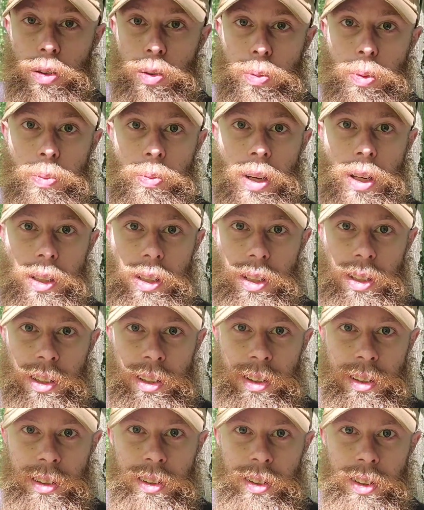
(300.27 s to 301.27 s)
will be
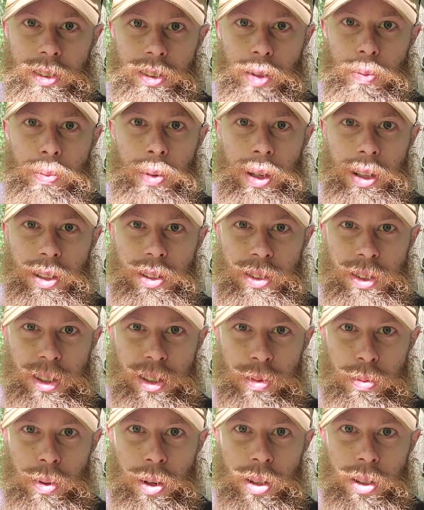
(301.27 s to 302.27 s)
making is a bacon
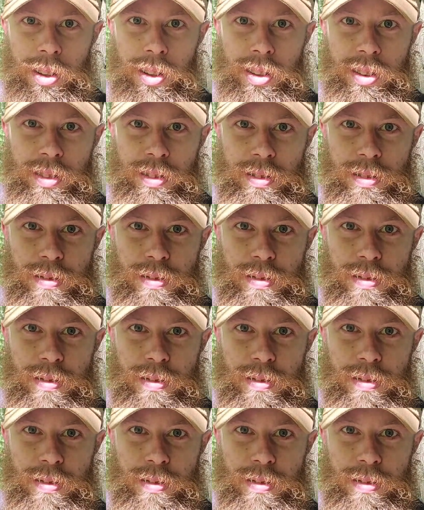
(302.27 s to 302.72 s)
cheeseburger.